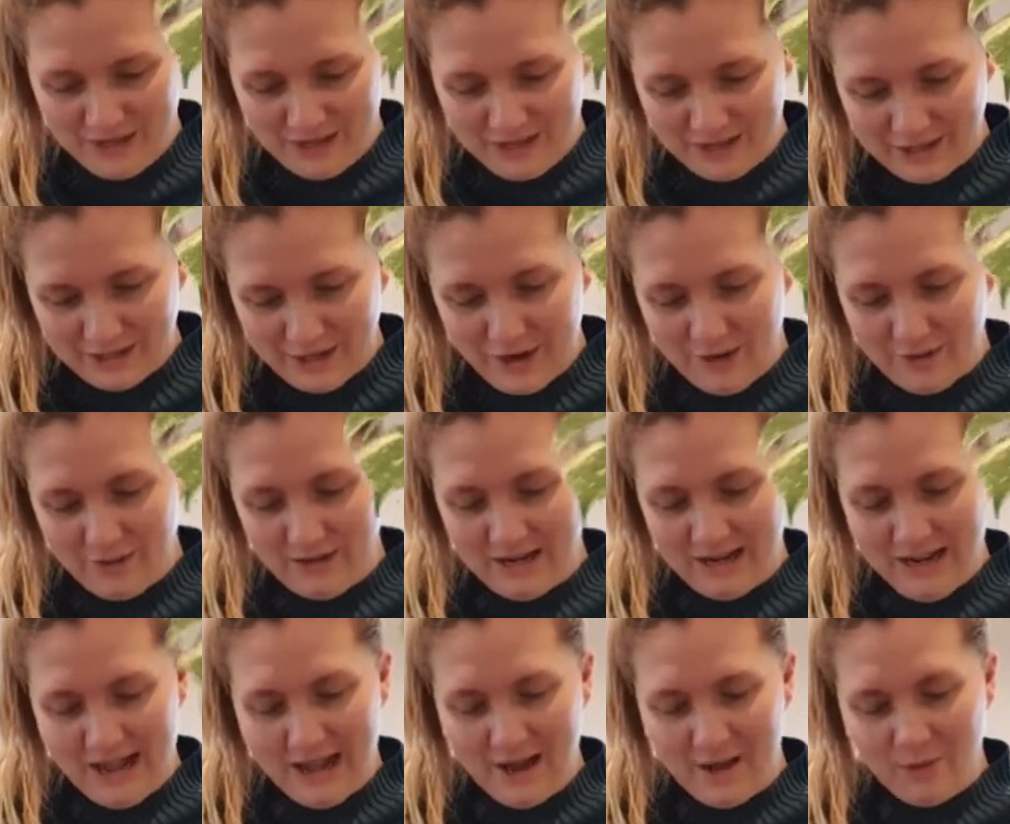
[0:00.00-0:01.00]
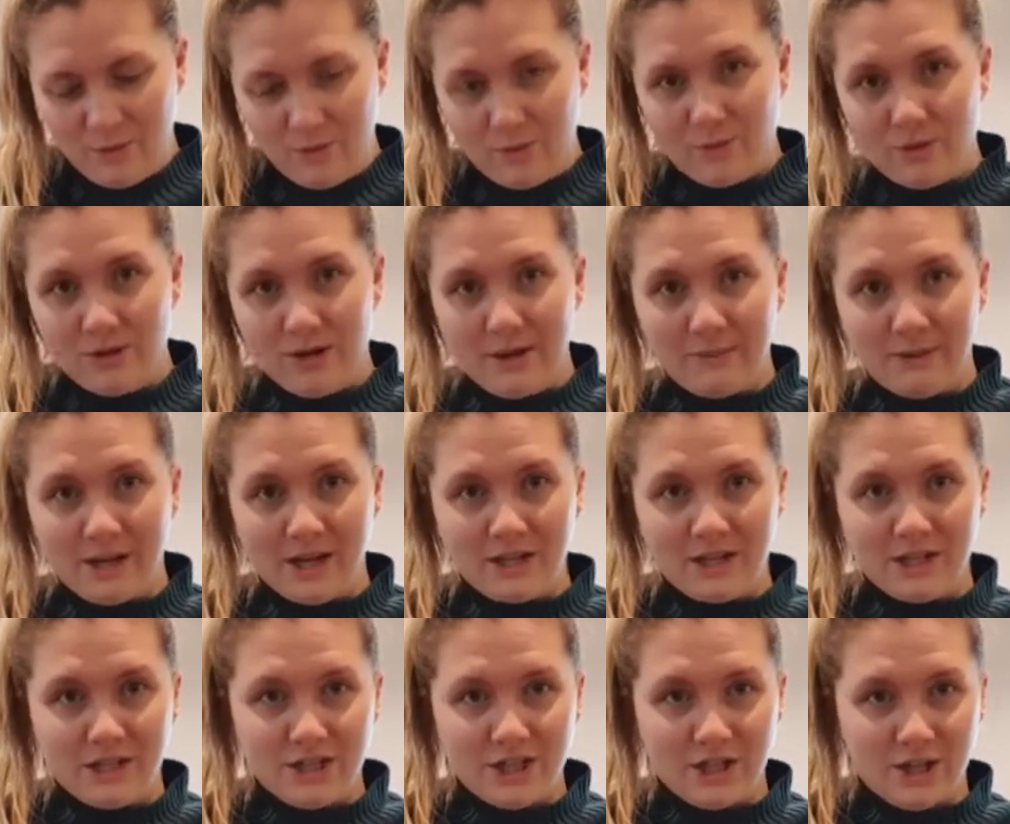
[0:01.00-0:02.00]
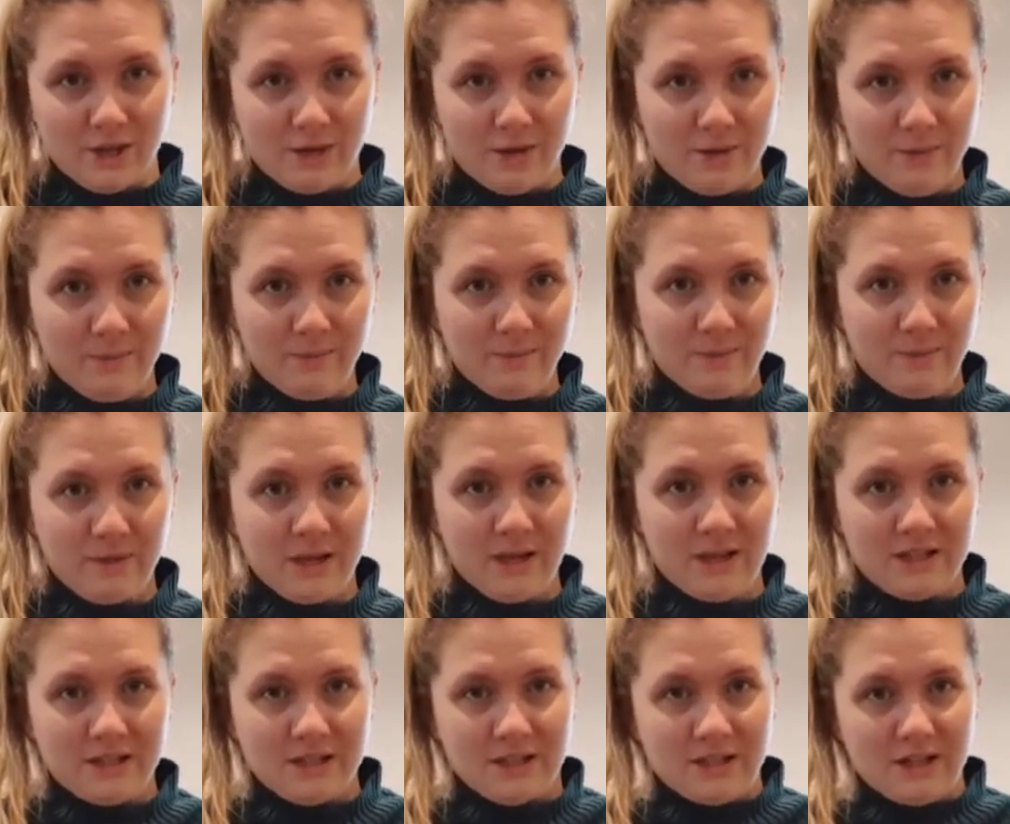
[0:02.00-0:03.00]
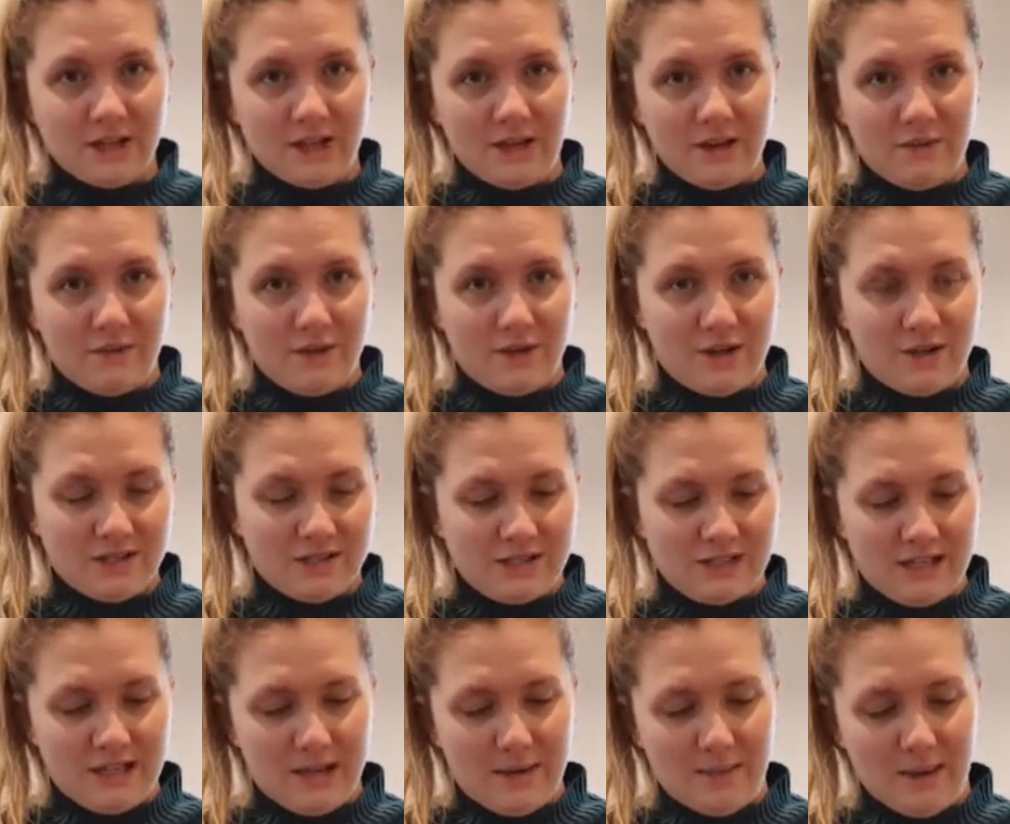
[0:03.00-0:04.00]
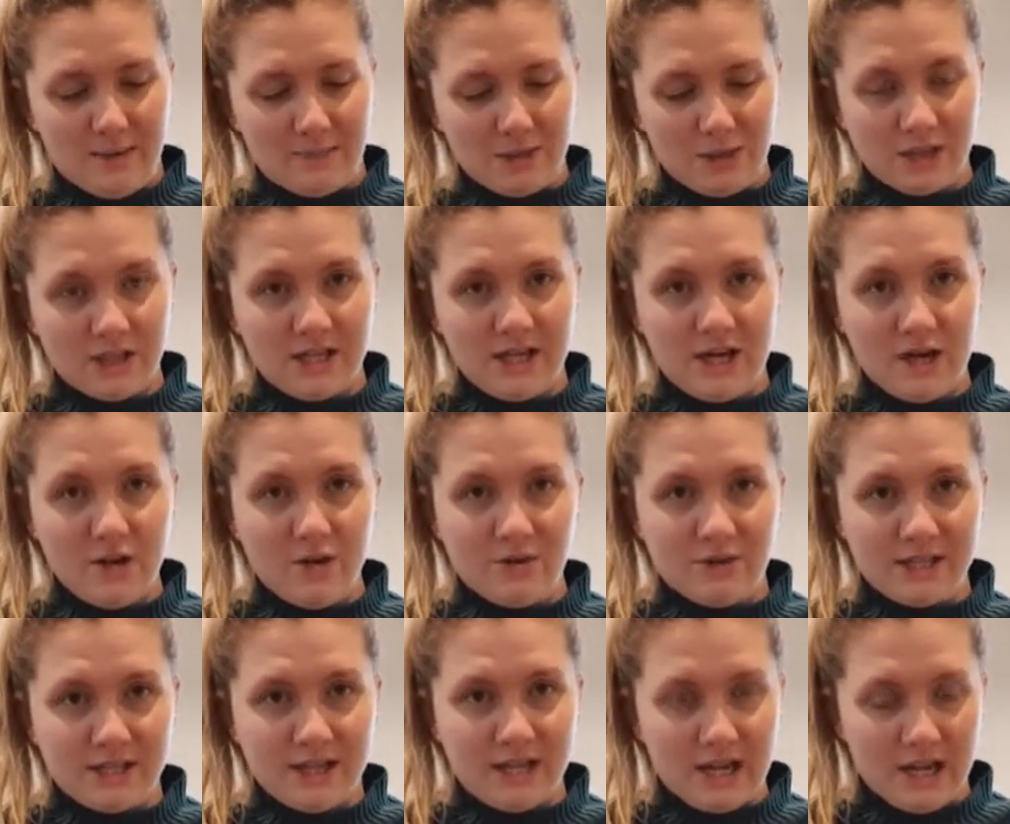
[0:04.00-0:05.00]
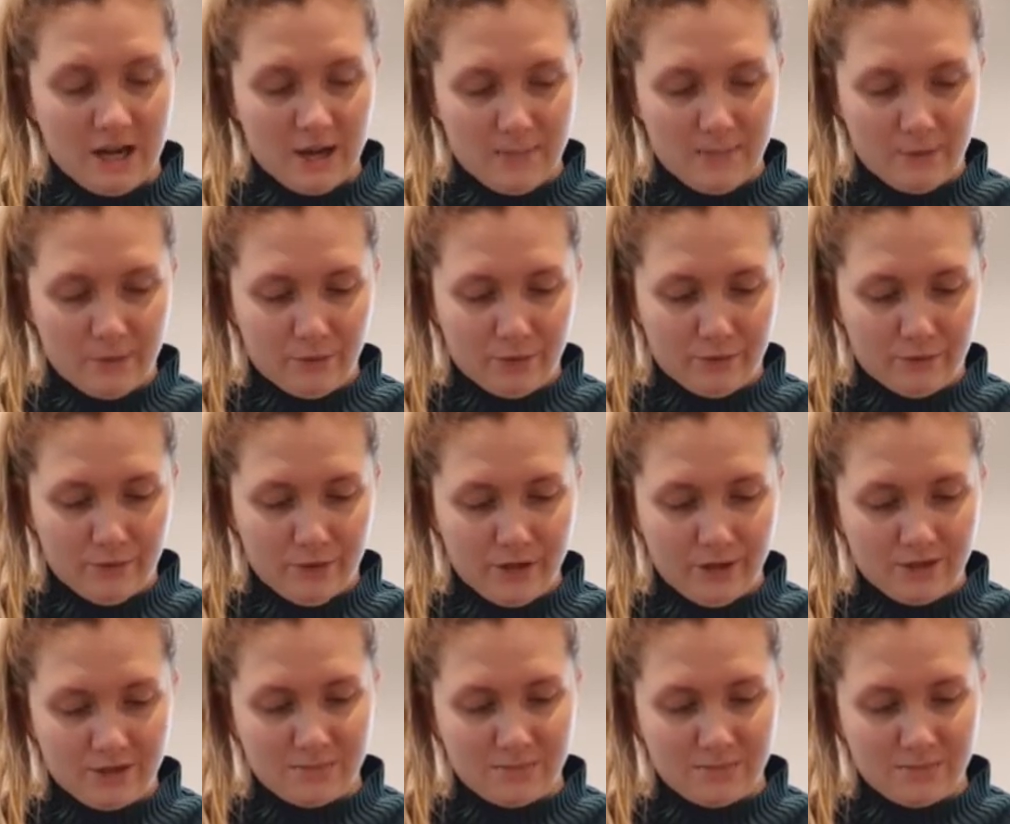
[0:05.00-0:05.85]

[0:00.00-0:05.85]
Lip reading: So now all I'm going to do, so I don't know if you can see, but I'm just loosening up all the roots.